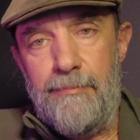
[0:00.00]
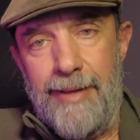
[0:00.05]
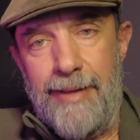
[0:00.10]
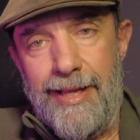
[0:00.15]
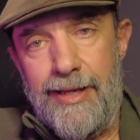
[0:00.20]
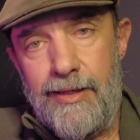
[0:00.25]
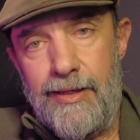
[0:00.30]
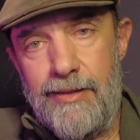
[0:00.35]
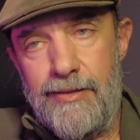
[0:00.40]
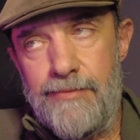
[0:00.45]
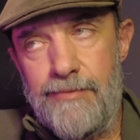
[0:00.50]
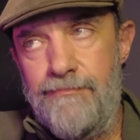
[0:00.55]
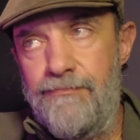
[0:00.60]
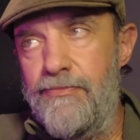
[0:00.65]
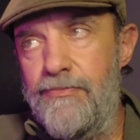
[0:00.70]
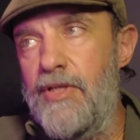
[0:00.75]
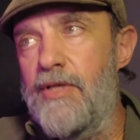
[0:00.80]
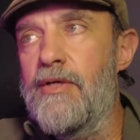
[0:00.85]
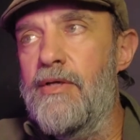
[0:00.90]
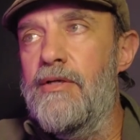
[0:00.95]
back.
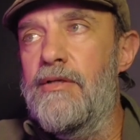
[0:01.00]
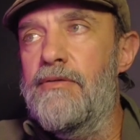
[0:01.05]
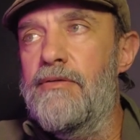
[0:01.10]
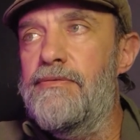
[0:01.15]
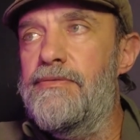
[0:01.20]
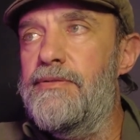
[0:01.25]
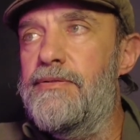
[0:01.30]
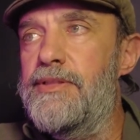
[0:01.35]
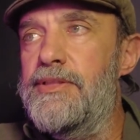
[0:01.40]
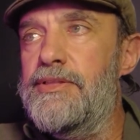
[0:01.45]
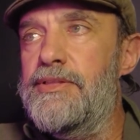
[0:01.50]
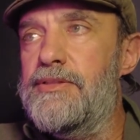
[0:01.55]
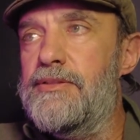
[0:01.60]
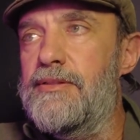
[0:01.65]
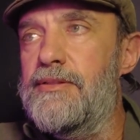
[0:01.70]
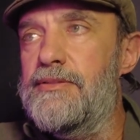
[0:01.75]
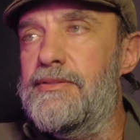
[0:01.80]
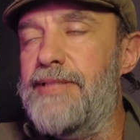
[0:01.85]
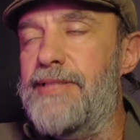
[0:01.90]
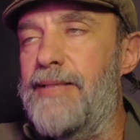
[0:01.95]
For
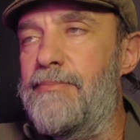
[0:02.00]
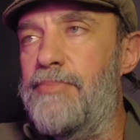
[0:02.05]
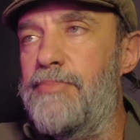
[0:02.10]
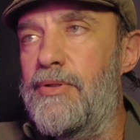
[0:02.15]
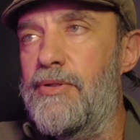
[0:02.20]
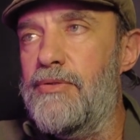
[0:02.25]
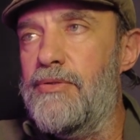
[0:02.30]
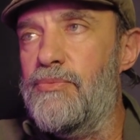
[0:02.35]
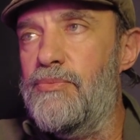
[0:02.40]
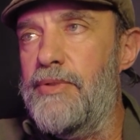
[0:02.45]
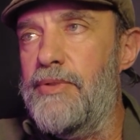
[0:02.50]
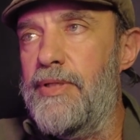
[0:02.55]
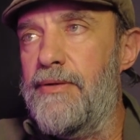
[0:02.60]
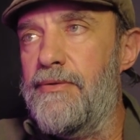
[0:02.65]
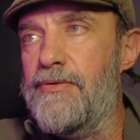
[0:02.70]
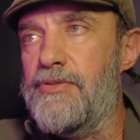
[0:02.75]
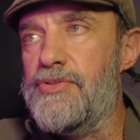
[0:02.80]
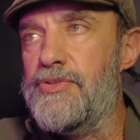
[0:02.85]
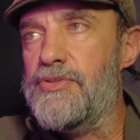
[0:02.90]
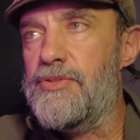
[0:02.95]
instance, I bought
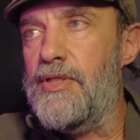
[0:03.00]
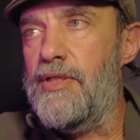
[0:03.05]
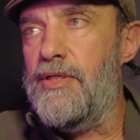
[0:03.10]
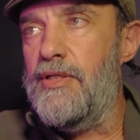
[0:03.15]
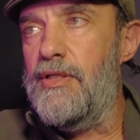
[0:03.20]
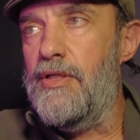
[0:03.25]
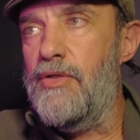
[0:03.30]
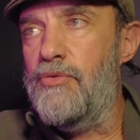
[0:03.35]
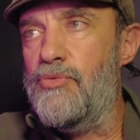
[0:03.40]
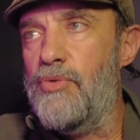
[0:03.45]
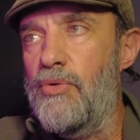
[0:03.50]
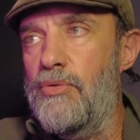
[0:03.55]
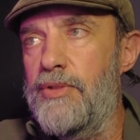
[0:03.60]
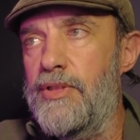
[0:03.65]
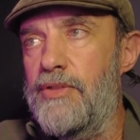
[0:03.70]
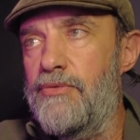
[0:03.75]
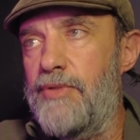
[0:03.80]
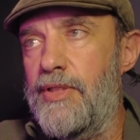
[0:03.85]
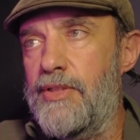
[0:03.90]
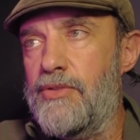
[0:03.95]
once
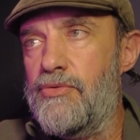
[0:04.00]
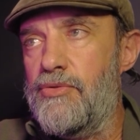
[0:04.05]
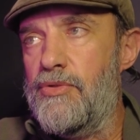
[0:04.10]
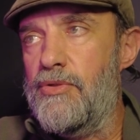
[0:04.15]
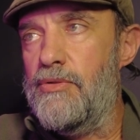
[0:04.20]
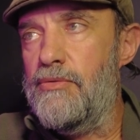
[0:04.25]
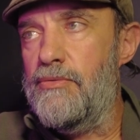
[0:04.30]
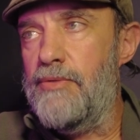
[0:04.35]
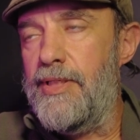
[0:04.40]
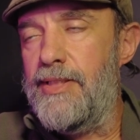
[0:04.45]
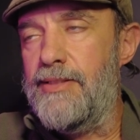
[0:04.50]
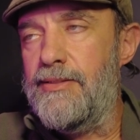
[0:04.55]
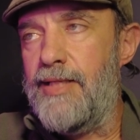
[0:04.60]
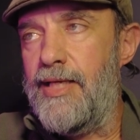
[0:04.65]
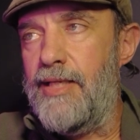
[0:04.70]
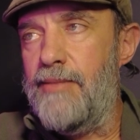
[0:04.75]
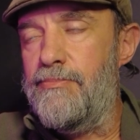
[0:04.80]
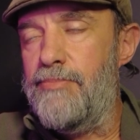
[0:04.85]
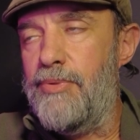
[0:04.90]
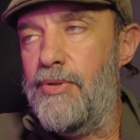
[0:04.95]
Rolly Retro, and
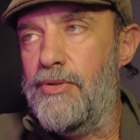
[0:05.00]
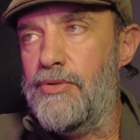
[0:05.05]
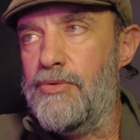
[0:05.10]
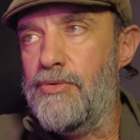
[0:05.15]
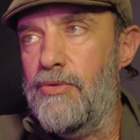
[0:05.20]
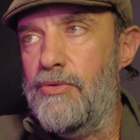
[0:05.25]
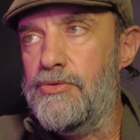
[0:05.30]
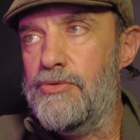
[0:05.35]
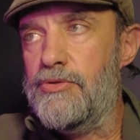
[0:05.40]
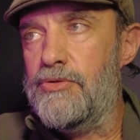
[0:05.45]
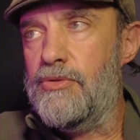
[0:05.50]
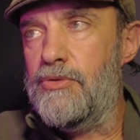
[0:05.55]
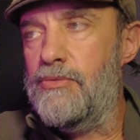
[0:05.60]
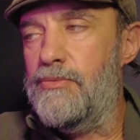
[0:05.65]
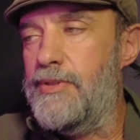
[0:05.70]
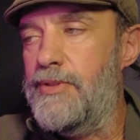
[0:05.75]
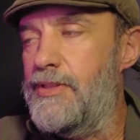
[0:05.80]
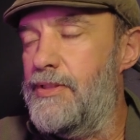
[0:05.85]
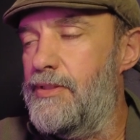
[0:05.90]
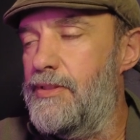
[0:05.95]
I bought
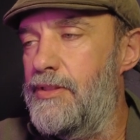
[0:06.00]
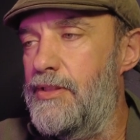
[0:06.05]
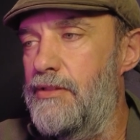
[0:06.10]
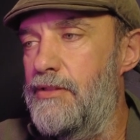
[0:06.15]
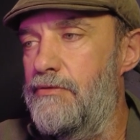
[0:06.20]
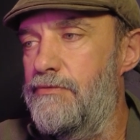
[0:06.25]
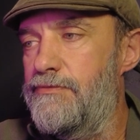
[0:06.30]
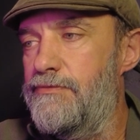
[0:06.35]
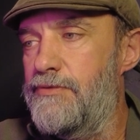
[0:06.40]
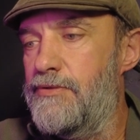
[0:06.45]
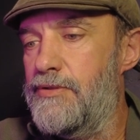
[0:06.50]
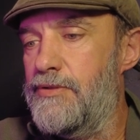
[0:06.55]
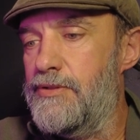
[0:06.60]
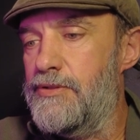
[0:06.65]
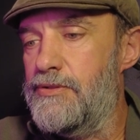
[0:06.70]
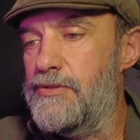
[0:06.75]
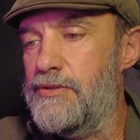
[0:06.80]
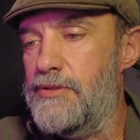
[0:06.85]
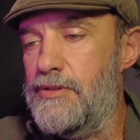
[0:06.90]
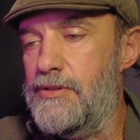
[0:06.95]
also Ilford
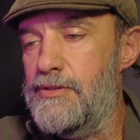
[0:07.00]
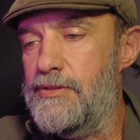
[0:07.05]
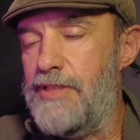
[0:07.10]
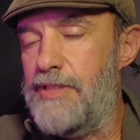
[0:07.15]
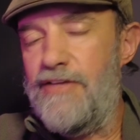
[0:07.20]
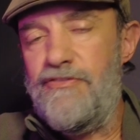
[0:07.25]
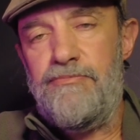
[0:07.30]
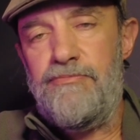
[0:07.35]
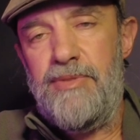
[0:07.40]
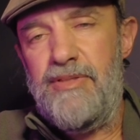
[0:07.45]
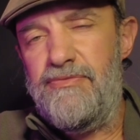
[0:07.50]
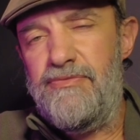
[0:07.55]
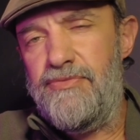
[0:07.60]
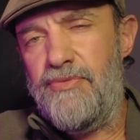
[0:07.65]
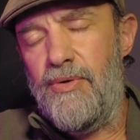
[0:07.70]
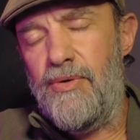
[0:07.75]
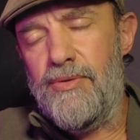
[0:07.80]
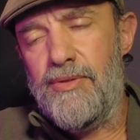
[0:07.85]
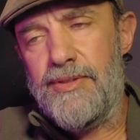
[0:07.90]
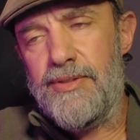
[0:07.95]

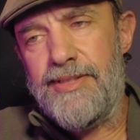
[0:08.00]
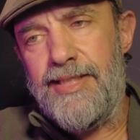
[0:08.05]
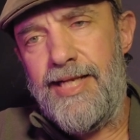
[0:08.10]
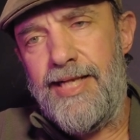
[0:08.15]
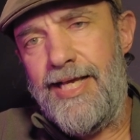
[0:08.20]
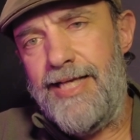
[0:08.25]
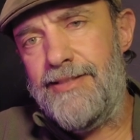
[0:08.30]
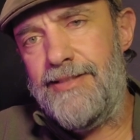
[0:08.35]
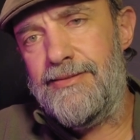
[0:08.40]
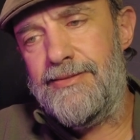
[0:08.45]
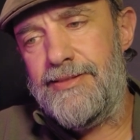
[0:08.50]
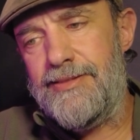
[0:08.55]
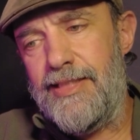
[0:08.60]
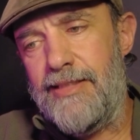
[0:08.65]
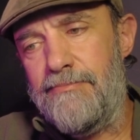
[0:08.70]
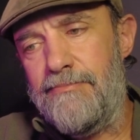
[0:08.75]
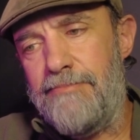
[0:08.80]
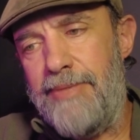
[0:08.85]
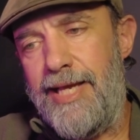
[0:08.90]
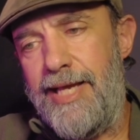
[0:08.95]
FP4 that I had to
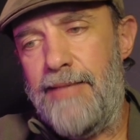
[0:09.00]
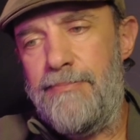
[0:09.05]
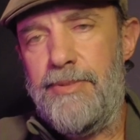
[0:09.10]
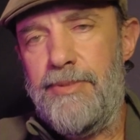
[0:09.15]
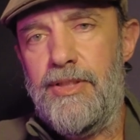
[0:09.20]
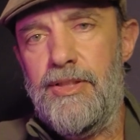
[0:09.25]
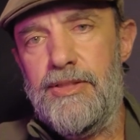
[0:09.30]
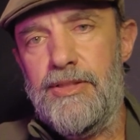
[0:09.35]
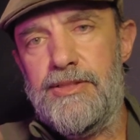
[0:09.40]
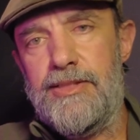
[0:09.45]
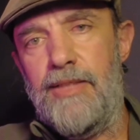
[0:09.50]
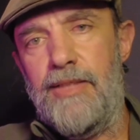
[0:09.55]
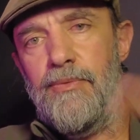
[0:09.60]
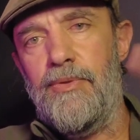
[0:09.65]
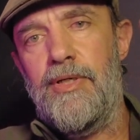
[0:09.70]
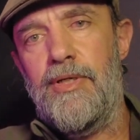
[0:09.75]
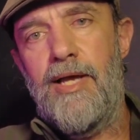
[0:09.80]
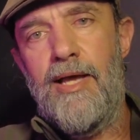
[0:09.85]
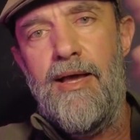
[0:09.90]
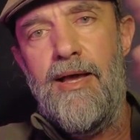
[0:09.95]
send back because there
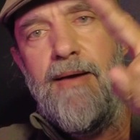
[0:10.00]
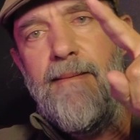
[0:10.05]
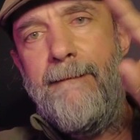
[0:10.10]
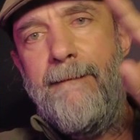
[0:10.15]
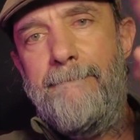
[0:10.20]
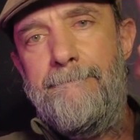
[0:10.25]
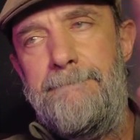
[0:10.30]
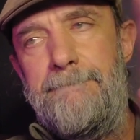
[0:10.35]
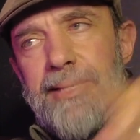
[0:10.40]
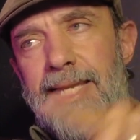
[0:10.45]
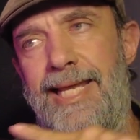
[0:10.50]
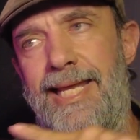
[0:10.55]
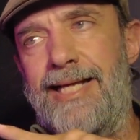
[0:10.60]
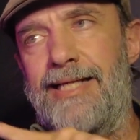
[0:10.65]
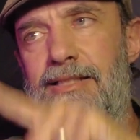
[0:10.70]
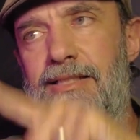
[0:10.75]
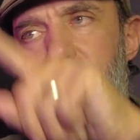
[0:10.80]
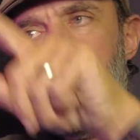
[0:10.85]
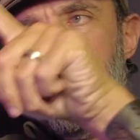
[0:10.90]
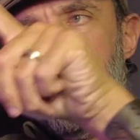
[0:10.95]
were black
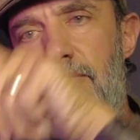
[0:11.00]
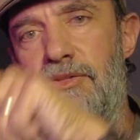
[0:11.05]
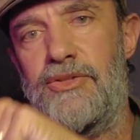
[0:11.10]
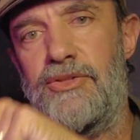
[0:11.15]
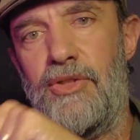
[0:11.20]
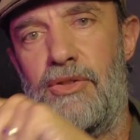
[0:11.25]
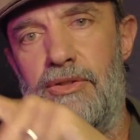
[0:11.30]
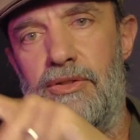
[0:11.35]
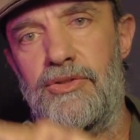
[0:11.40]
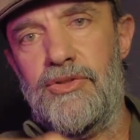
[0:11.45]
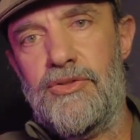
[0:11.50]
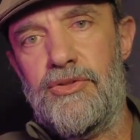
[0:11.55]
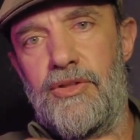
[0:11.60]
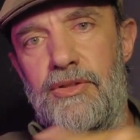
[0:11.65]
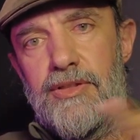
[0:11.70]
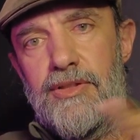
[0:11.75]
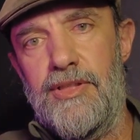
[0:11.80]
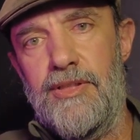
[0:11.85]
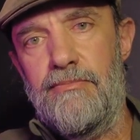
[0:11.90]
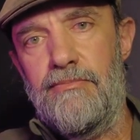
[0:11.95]
dots
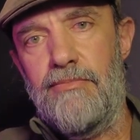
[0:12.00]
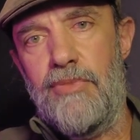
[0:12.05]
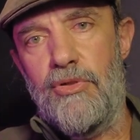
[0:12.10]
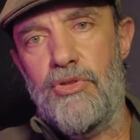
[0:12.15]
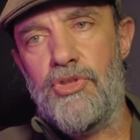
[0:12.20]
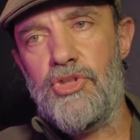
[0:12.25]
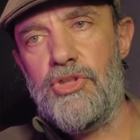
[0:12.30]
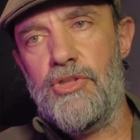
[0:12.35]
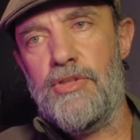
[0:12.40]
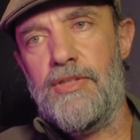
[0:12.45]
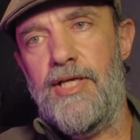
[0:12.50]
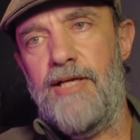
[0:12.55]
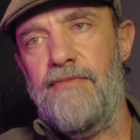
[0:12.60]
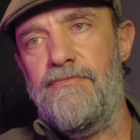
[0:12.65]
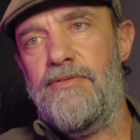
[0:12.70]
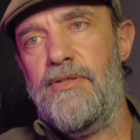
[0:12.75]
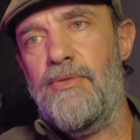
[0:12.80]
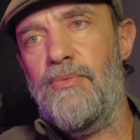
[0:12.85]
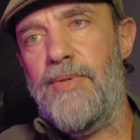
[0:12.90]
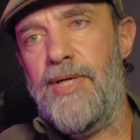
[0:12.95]
on the emulsion
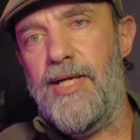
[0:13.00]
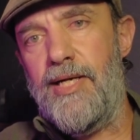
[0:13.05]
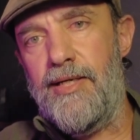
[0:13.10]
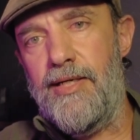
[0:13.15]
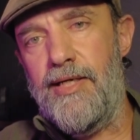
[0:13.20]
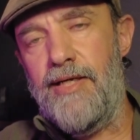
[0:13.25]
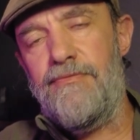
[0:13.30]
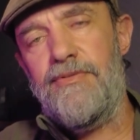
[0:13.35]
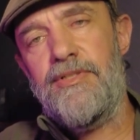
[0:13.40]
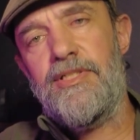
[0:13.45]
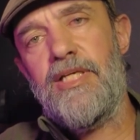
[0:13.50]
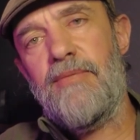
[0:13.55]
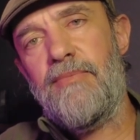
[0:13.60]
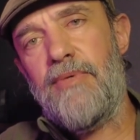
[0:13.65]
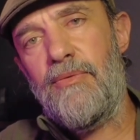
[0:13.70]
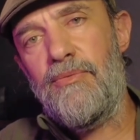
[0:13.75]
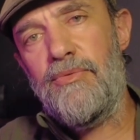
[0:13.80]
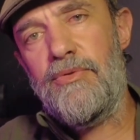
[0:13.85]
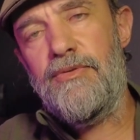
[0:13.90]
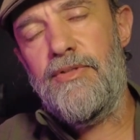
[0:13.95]
everywhere. Every time
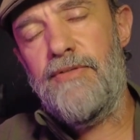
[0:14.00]
I would